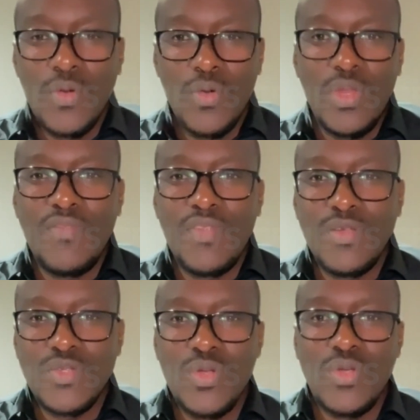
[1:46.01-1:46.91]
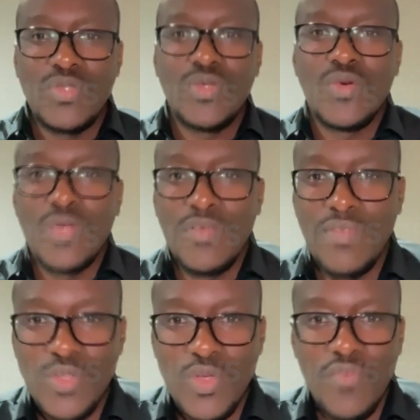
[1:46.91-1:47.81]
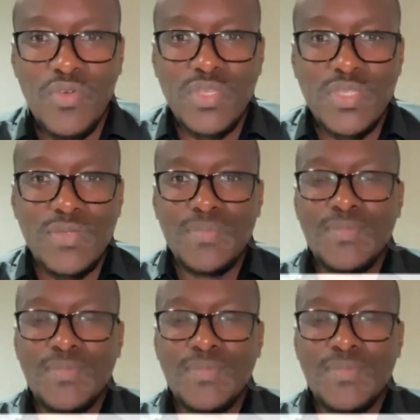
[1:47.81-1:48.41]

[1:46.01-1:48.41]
Good evening to you, and also good evening to your viewers.